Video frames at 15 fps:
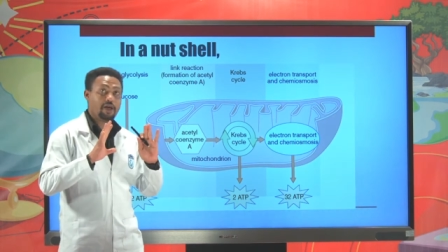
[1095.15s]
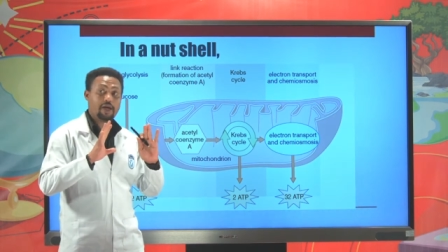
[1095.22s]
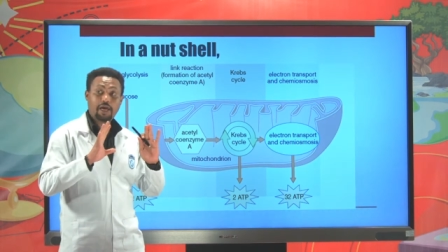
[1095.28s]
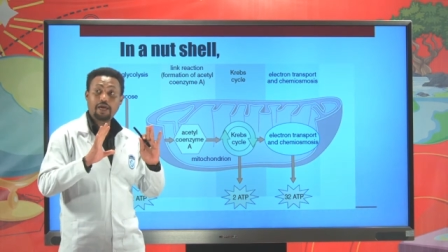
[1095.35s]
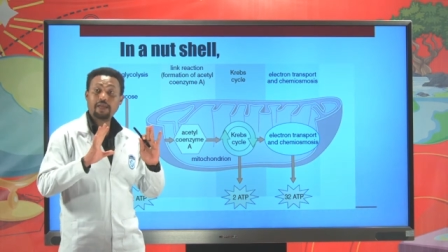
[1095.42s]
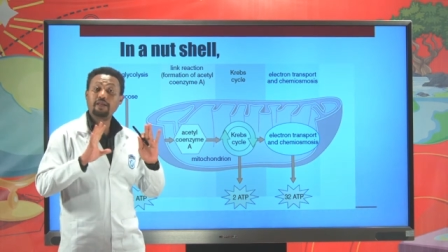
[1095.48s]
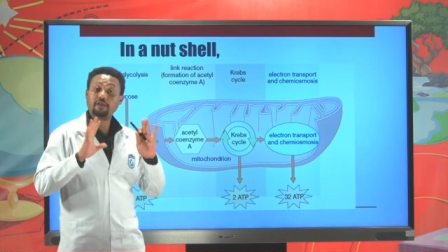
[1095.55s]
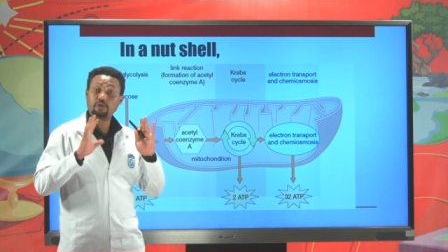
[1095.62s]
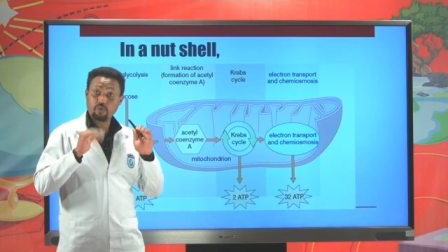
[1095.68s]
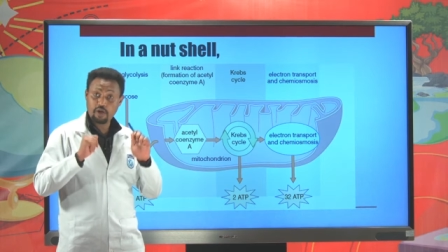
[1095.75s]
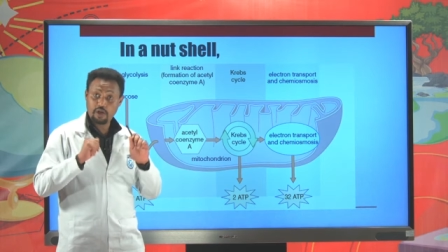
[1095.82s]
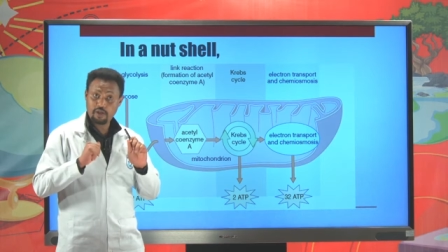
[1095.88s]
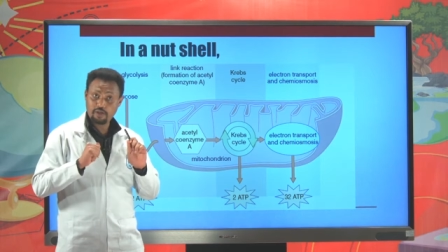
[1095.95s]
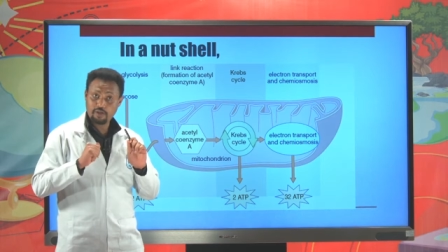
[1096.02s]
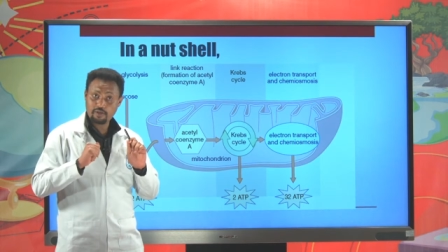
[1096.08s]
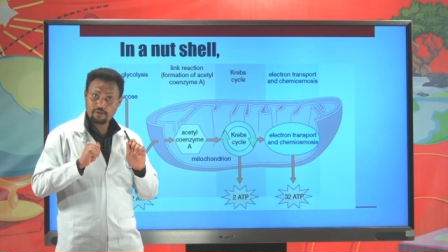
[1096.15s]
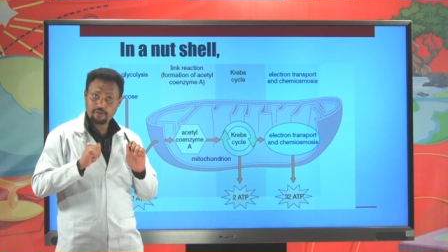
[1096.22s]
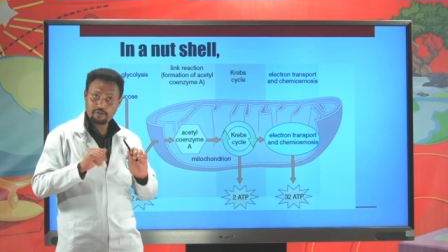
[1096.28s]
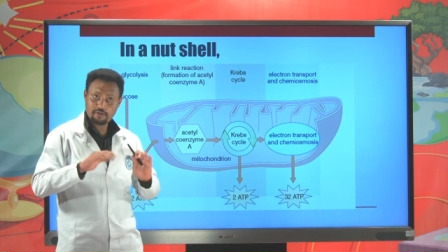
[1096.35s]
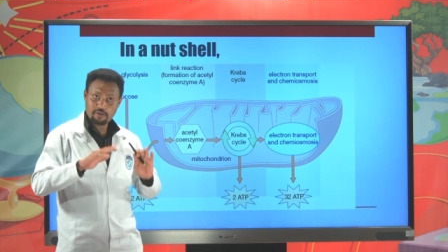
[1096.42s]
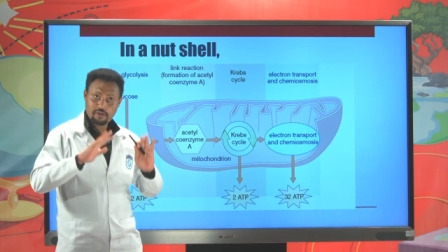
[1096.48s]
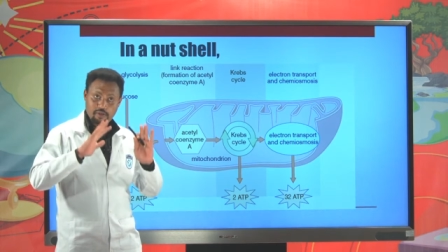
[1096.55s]
and as well,
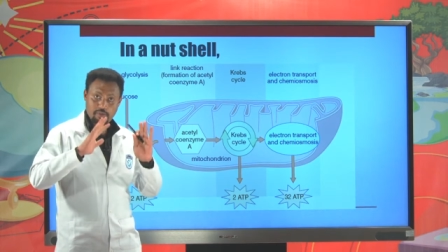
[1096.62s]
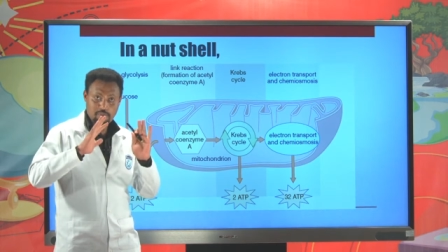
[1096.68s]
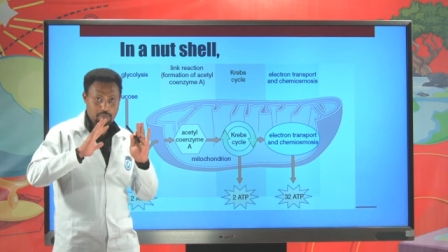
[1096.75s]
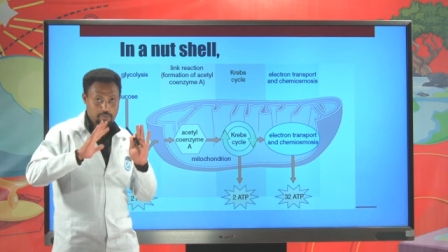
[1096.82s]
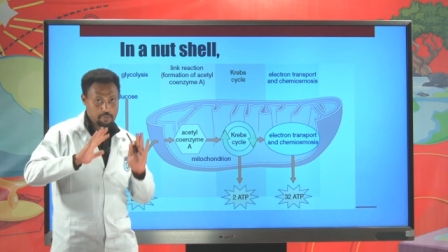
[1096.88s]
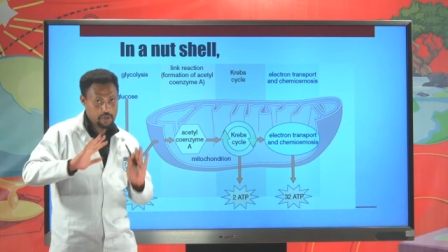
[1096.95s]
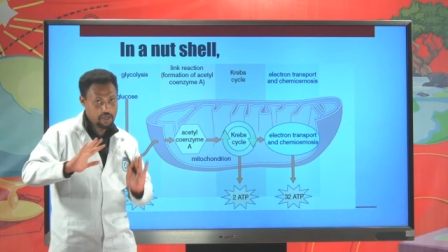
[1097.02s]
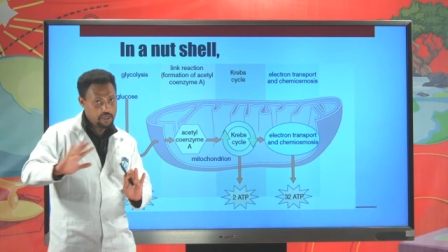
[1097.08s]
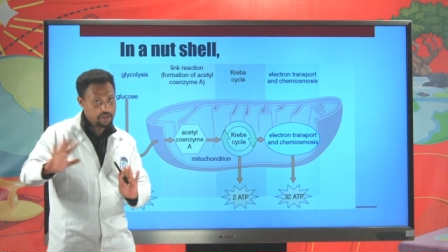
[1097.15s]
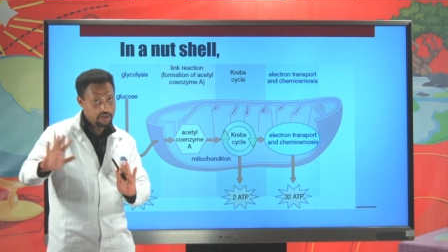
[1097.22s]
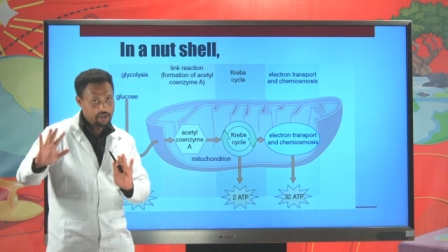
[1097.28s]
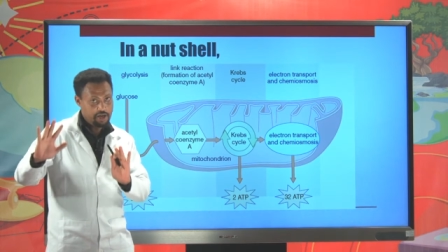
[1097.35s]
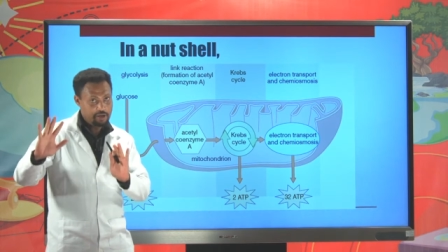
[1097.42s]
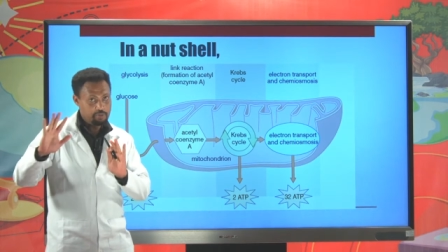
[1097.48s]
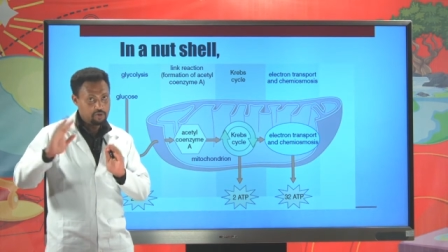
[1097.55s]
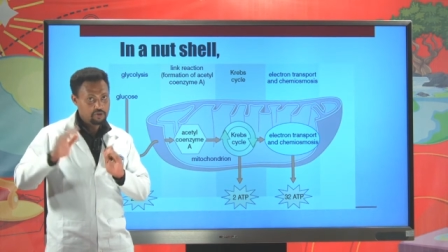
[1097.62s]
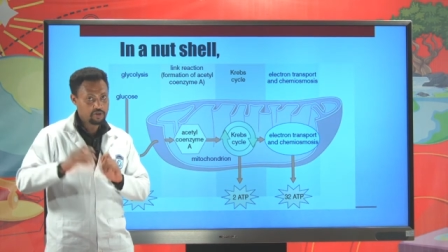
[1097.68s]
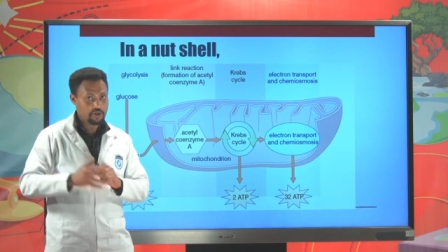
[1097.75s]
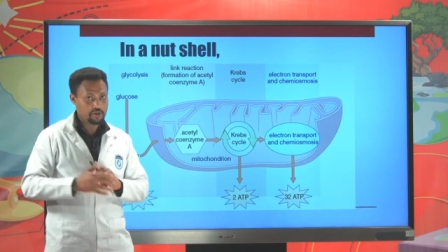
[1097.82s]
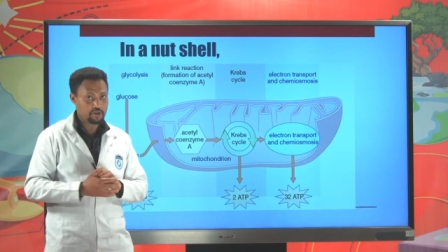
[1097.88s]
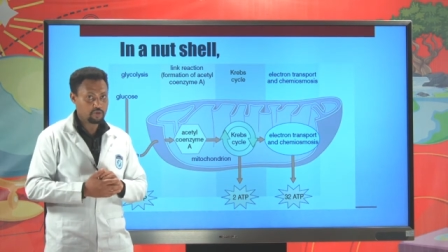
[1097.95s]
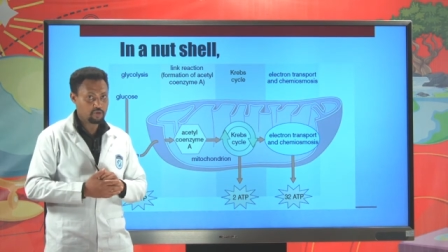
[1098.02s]
many
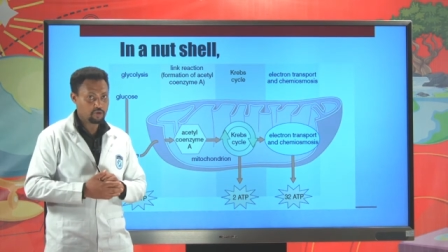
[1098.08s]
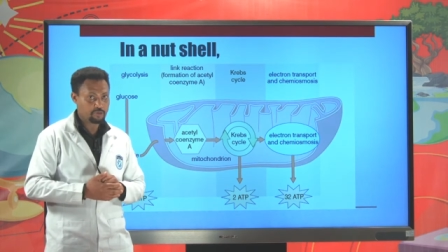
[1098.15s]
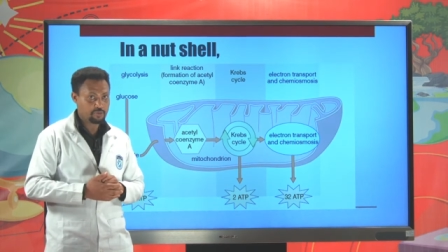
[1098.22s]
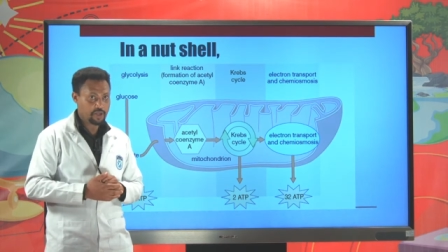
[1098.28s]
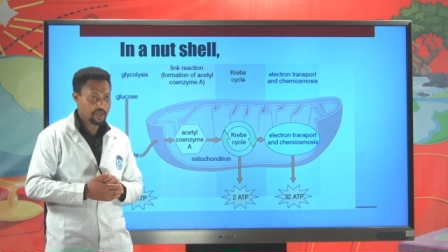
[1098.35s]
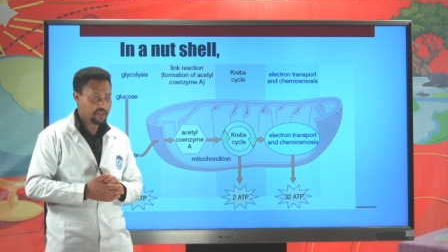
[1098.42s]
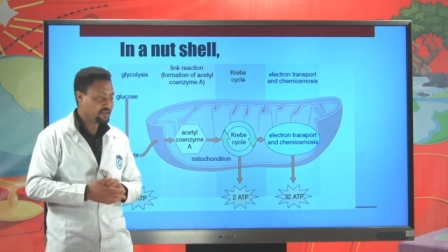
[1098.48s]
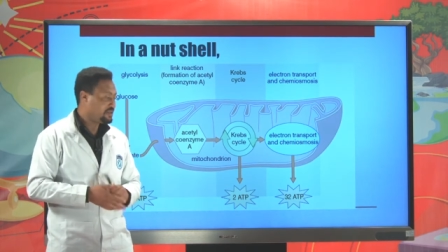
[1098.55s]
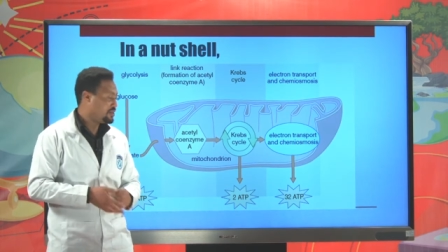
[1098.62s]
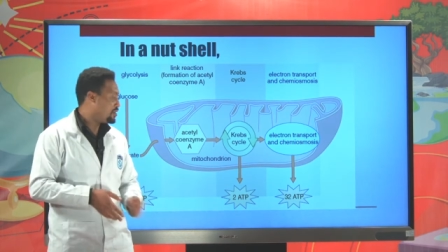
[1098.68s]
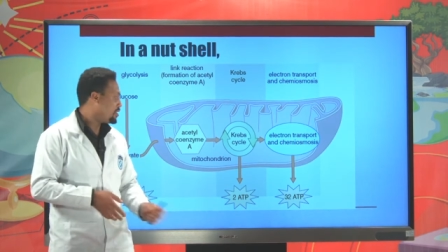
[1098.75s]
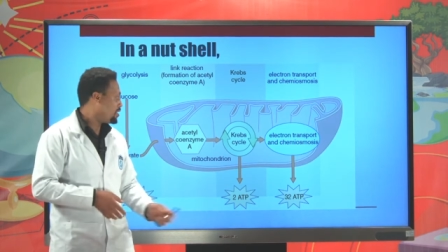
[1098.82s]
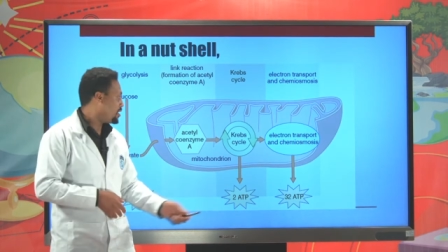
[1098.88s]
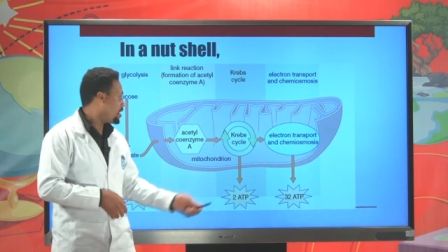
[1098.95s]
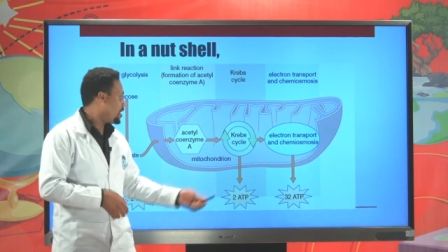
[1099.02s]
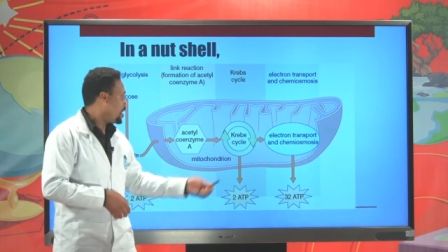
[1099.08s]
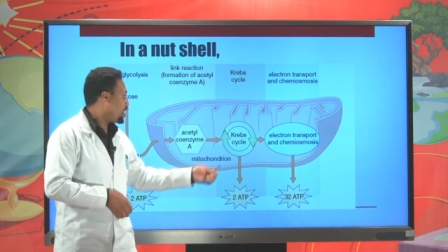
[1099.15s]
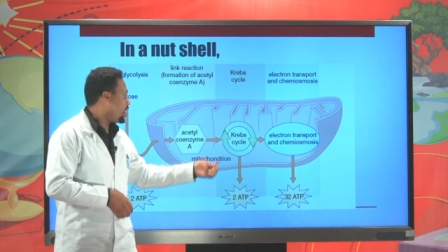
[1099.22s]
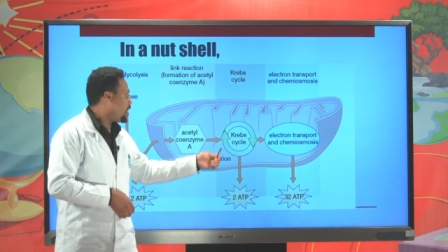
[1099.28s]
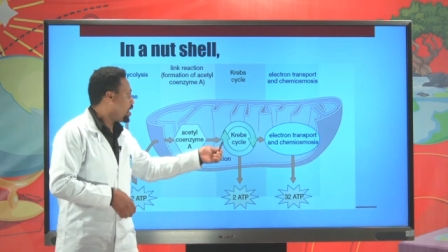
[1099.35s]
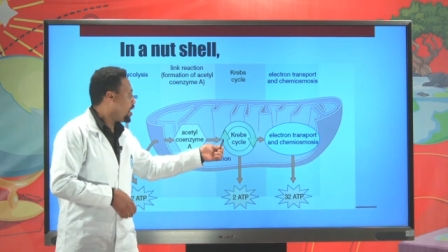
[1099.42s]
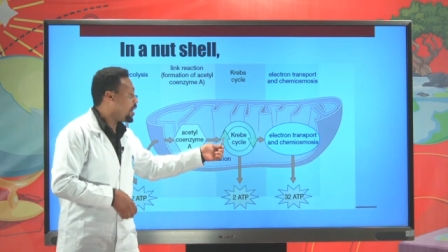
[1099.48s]
decarboxylation took place
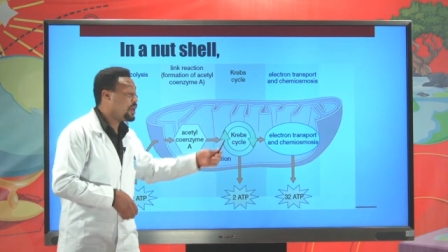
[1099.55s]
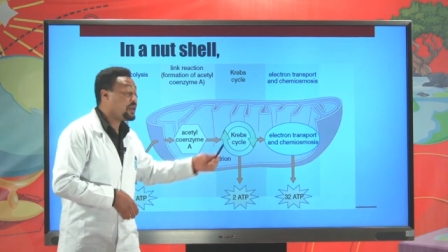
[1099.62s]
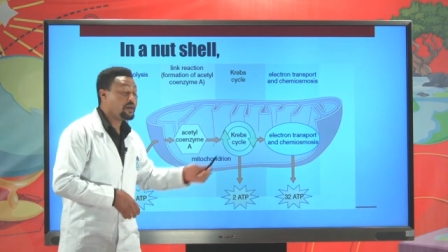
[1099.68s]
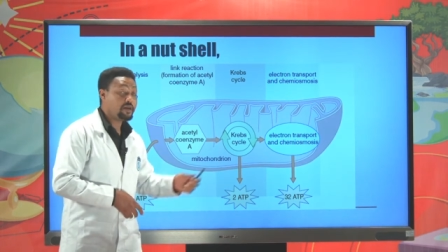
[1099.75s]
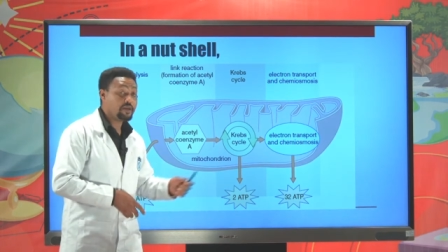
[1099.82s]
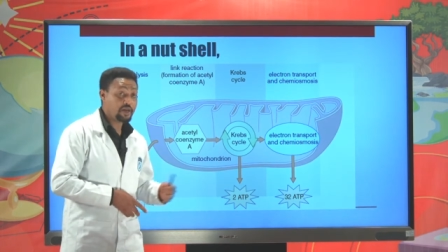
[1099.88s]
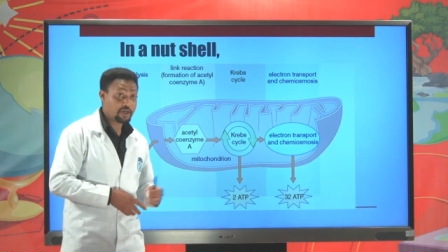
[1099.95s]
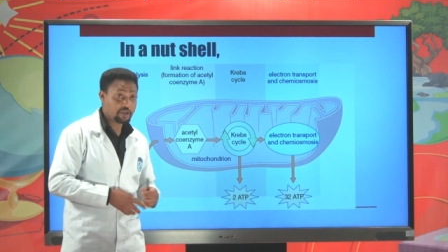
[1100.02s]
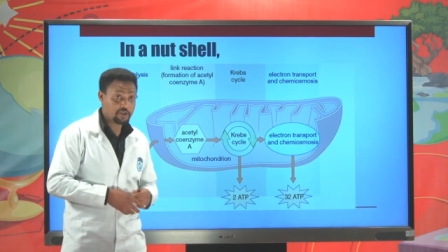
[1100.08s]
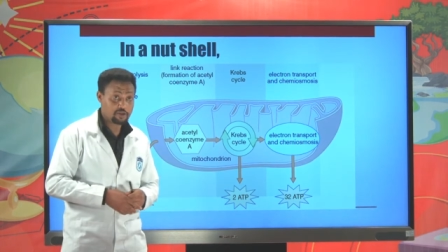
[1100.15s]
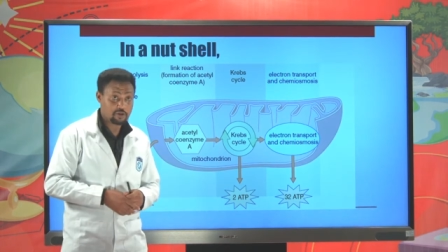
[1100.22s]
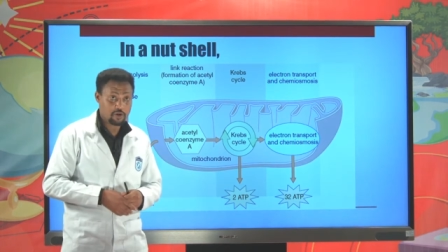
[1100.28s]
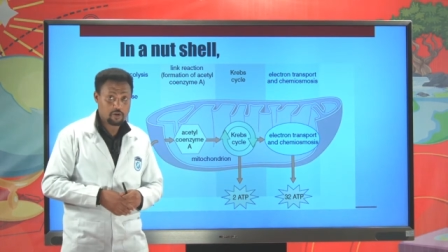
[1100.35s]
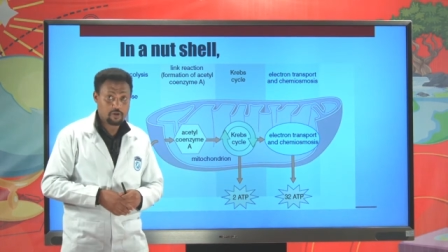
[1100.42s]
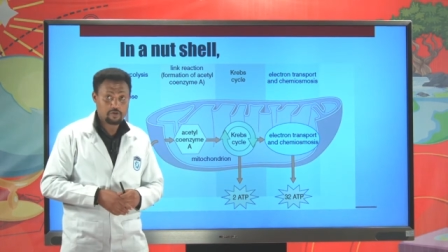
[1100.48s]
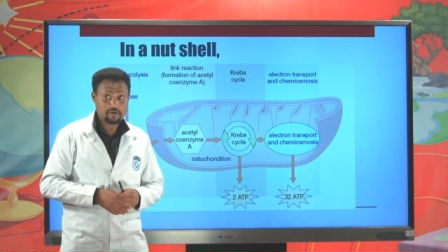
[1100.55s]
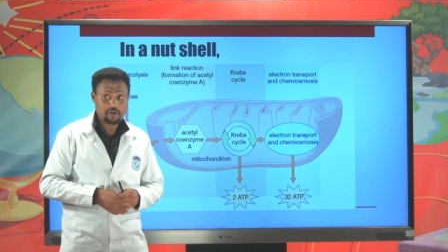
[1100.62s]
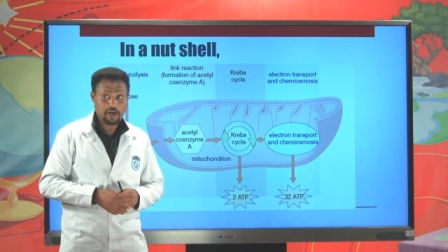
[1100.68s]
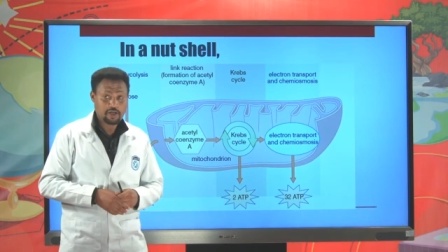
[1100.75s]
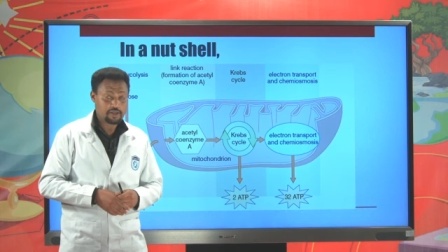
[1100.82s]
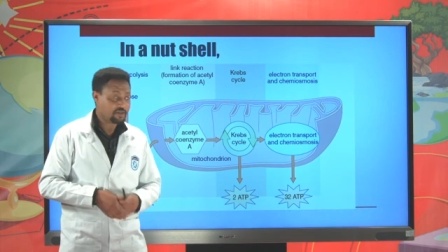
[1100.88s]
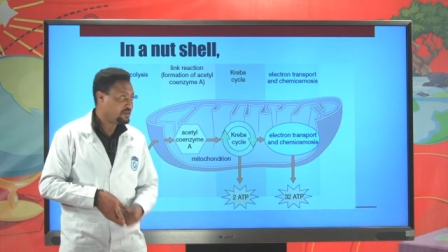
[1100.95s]
and reduction of
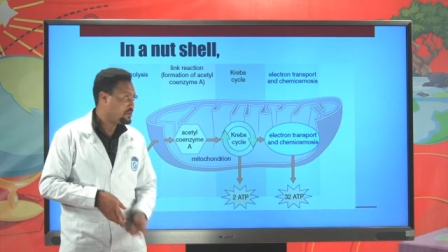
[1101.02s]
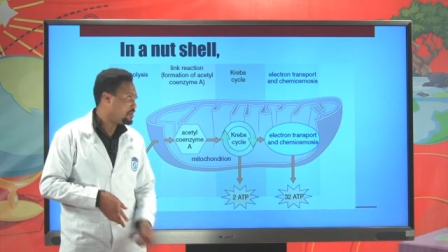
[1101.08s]
NAD.